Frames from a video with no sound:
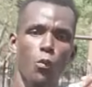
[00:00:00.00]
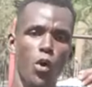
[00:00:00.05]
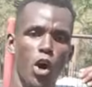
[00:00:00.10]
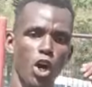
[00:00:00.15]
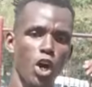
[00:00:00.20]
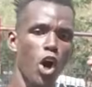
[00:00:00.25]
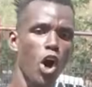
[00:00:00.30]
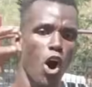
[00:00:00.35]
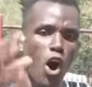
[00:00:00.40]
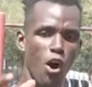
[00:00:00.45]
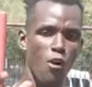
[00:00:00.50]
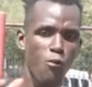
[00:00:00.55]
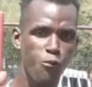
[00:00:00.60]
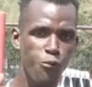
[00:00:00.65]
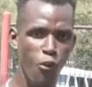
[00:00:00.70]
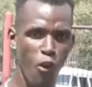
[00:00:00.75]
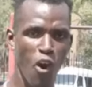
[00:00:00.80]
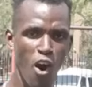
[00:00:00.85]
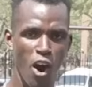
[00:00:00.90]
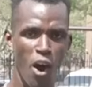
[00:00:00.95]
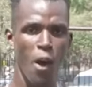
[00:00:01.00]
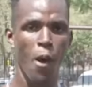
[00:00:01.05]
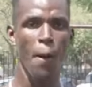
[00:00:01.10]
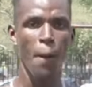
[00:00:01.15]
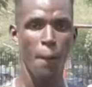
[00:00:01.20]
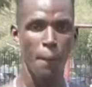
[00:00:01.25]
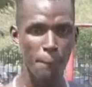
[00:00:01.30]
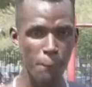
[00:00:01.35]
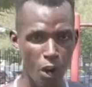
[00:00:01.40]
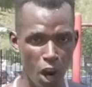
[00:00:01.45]
work all four
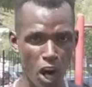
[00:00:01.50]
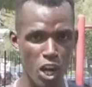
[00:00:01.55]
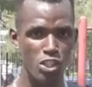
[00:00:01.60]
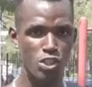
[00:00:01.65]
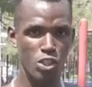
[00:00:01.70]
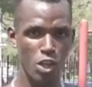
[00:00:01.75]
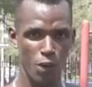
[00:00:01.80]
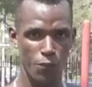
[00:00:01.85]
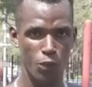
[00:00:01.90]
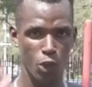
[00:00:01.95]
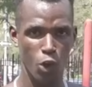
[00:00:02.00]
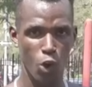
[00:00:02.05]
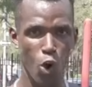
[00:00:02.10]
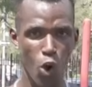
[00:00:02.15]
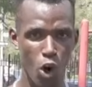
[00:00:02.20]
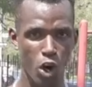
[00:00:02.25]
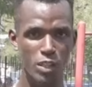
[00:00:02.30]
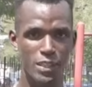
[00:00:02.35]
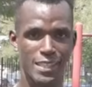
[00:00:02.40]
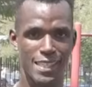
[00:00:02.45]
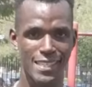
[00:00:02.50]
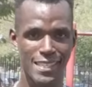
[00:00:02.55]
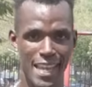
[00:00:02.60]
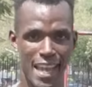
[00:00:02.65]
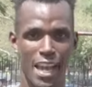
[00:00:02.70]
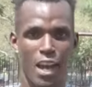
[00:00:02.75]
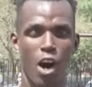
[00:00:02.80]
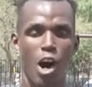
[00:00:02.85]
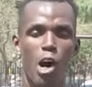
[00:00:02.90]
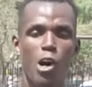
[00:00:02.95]
parts of the core
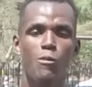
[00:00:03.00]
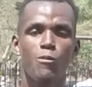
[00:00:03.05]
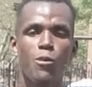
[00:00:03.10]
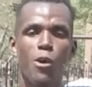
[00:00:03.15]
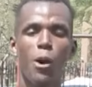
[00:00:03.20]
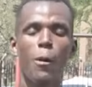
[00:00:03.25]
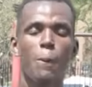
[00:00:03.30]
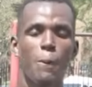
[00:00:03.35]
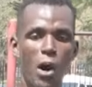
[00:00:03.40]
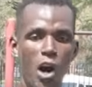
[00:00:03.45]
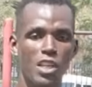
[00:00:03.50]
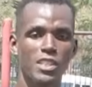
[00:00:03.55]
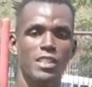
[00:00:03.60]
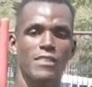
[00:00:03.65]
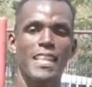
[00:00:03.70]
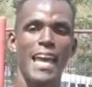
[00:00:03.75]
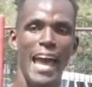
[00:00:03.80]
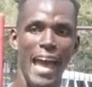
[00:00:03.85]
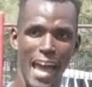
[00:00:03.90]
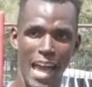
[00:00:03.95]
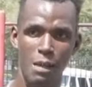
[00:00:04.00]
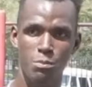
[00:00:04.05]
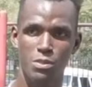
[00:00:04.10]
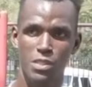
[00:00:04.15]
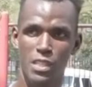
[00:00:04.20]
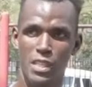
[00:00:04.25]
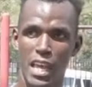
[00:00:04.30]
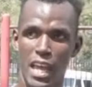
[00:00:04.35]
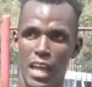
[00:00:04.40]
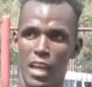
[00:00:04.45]
today, all four parts of the abs
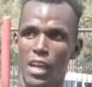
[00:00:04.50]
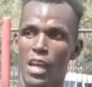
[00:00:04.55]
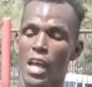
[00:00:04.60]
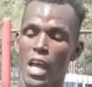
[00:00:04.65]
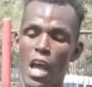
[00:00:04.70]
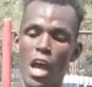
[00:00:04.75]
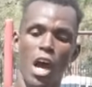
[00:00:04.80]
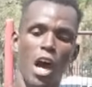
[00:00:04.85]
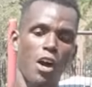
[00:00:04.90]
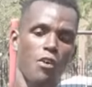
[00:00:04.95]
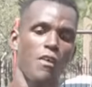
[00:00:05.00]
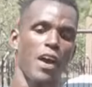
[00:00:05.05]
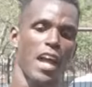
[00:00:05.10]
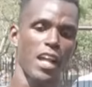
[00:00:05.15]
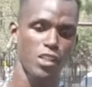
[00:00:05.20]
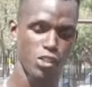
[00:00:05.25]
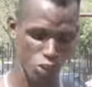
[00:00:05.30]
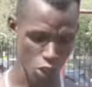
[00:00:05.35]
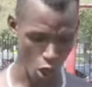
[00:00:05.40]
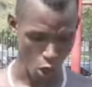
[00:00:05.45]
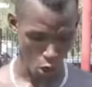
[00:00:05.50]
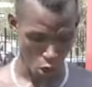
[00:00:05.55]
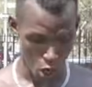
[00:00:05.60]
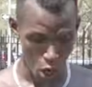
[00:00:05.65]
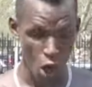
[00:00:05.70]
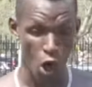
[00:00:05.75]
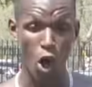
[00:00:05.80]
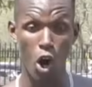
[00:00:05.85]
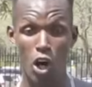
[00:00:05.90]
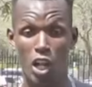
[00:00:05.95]
today, all right? So
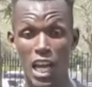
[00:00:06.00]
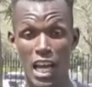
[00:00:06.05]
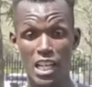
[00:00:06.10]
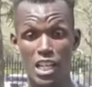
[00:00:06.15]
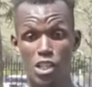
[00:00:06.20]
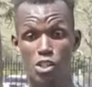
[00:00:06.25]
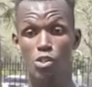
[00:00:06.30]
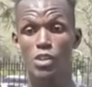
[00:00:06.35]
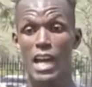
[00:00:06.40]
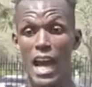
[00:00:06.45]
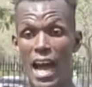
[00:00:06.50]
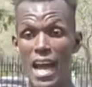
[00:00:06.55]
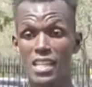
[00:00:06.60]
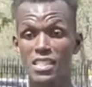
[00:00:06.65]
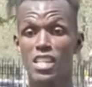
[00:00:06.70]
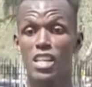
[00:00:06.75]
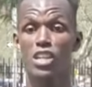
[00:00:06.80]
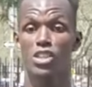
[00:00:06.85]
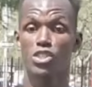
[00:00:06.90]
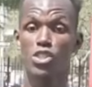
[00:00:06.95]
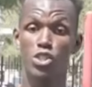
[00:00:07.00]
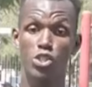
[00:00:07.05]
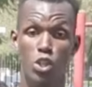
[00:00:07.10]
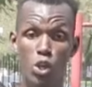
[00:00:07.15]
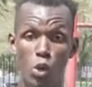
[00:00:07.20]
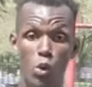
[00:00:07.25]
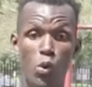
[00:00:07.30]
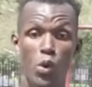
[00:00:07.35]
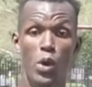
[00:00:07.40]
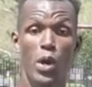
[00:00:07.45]
all I need you guys to
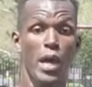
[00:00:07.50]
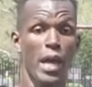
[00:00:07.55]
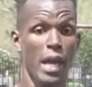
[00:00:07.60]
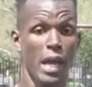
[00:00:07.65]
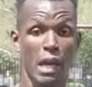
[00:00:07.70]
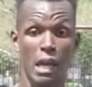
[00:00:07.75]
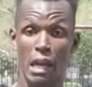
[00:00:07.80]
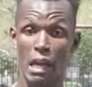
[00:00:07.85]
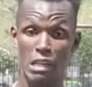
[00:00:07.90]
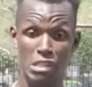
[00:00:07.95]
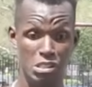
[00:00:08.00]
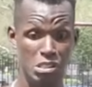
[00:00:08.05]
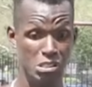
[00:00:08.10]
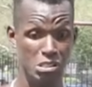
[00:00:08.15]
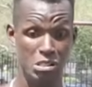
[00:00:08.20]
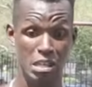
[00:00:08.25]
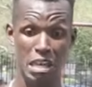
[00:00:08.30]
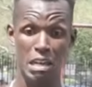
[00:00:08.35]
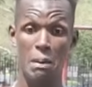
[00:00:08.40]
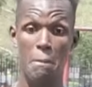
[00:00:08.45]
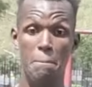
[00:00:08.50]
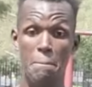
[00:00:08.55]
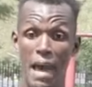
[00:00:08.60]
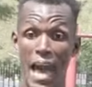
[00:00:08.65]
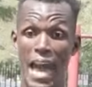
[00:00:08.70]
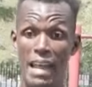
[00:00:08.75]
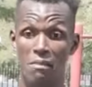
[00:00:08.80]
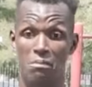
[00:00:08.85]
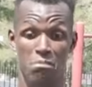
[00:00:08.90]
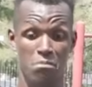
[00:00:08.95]
do is just get a
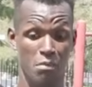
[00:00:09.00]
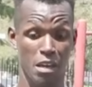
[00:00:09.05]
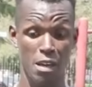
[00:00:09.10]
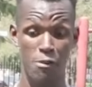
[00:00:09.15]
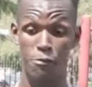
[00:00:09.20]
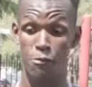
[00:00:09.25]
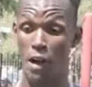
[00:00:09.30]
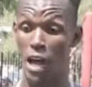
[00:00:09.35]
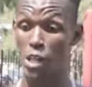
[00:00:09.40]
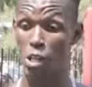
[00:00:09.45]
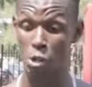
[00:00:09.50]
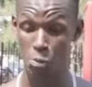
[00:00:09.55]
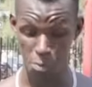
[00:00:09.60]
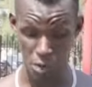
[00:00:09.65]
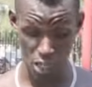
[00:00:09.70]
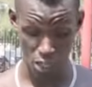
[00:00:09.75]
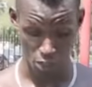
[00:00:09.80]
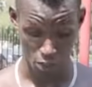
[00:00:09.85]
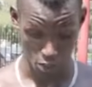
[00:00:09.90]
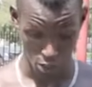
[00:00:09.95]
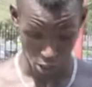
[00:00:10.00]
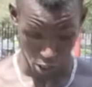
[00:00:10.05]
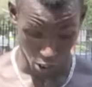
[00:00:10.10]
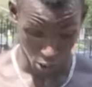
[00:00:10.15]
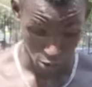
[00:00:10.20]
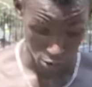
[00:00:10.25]
mat and follow me. You